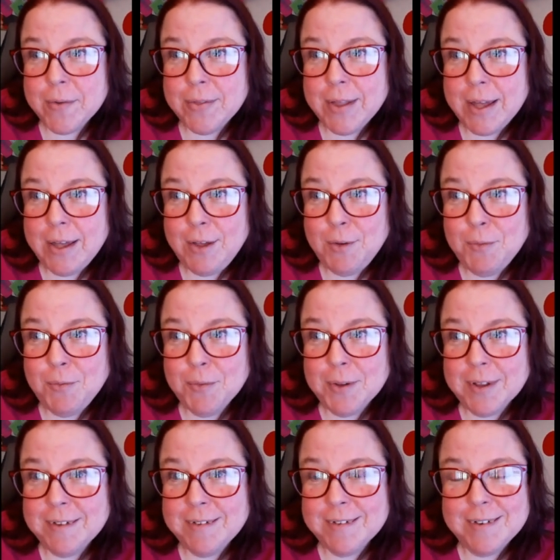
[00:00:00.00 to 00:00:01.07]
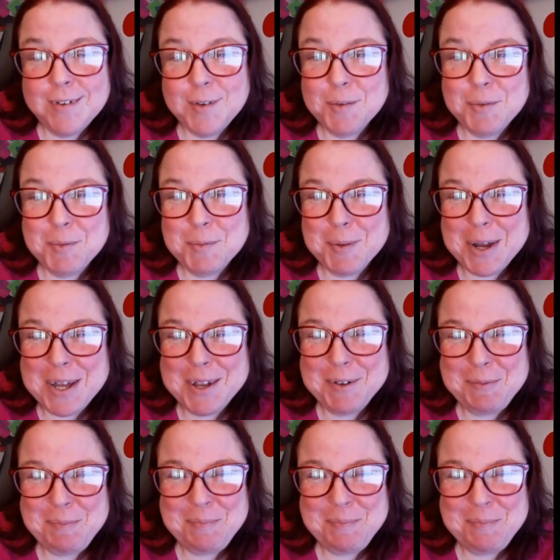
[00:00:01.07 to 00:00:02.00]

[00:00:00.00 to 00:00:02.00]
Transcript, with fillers: thank you for listening to the rant.